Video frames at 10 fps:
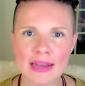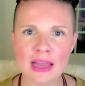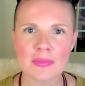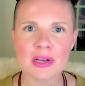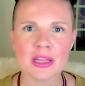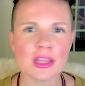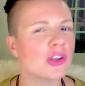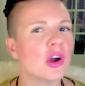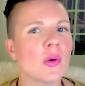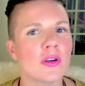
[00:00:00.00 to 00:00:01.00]
and I'm going to
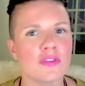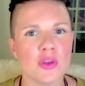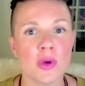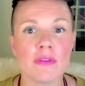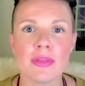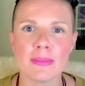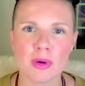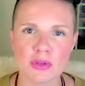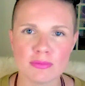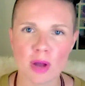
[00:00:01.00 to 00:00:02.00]
let you know a few of the
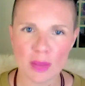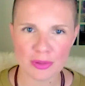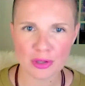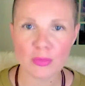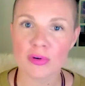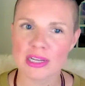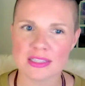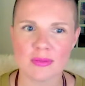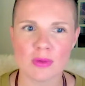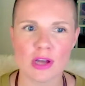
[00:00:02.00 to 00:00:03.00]
most popular
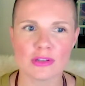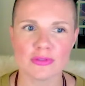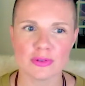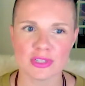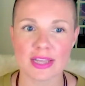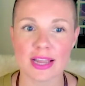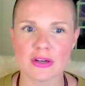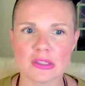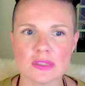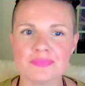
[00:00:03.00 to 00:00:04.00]
pricing models for
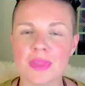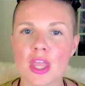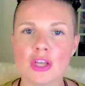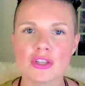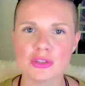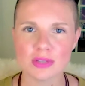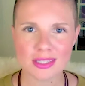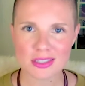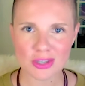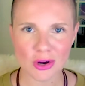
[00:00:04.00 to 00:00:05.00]
designers. So
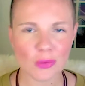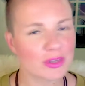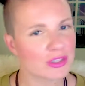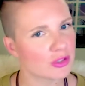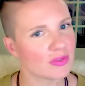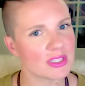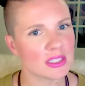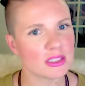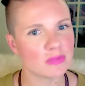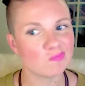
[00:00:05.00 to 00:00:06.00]
let's start with
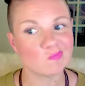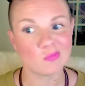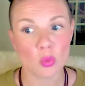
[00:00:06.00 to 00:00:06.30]
services.